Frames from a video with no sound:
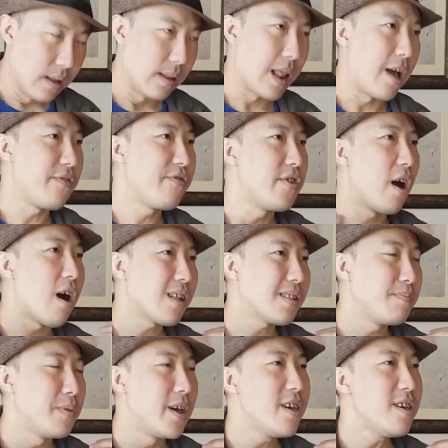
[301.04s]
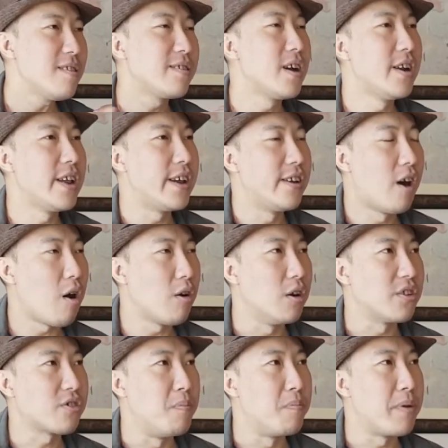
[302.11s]
Now if you ask me,
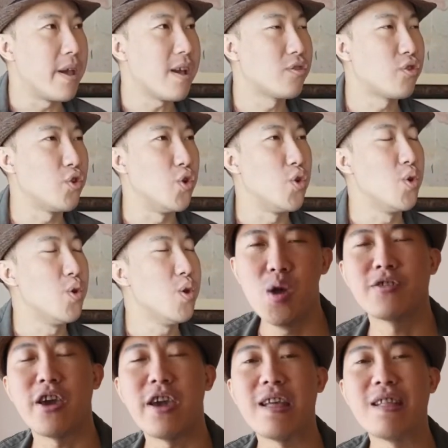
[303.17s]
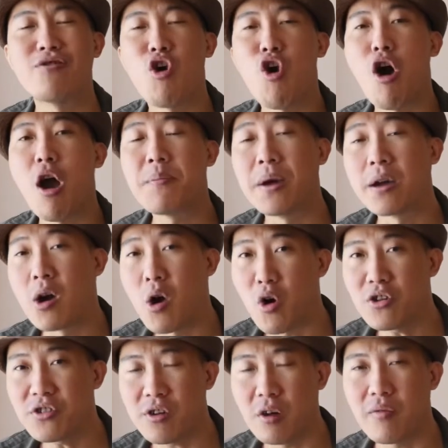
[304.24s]
$30 compared to 10 times the
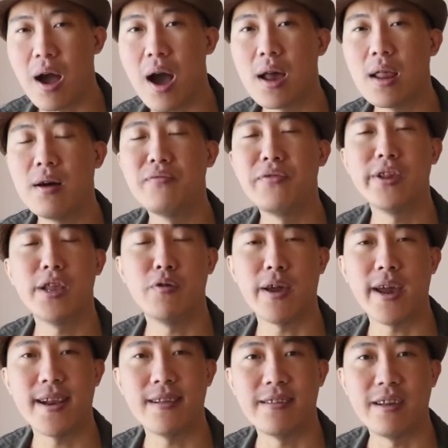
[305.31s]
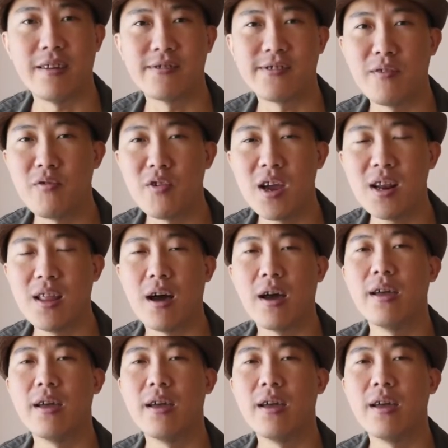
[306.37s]
cost of other video editing software like